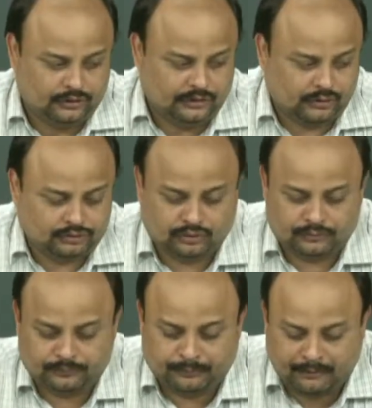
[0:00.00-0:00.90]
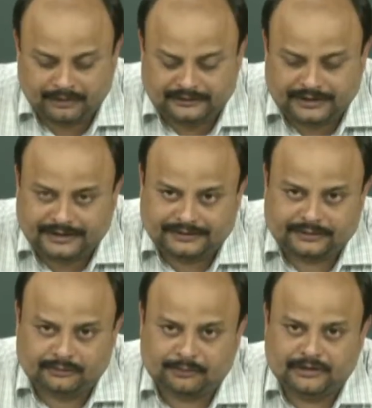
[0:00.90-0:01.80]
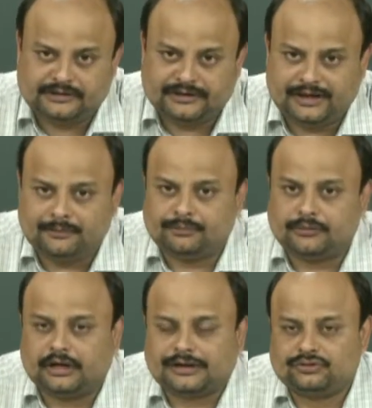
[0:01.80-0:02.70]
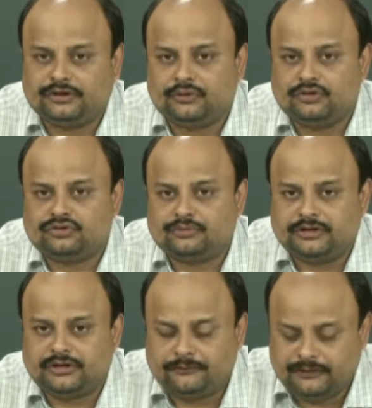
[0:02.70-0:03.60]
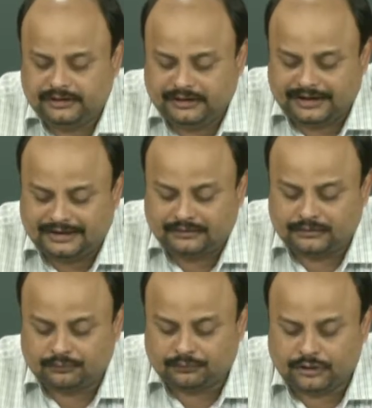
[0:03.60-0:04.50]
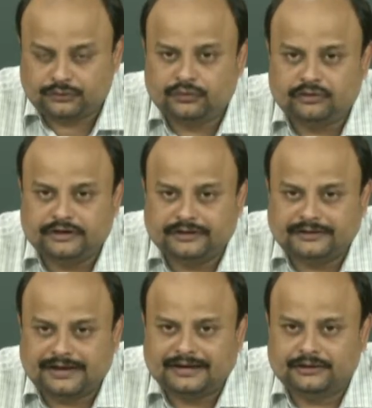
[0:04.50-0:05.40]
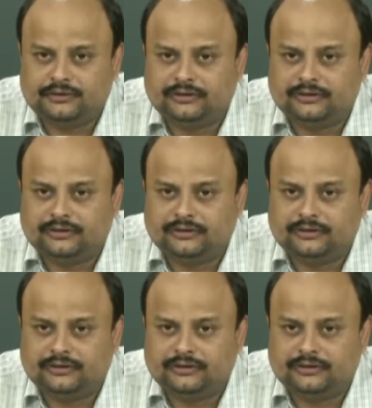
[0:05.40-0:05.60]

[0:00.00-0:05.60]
Now, the bubble size or bubble shape actually going to be different, and what we will decide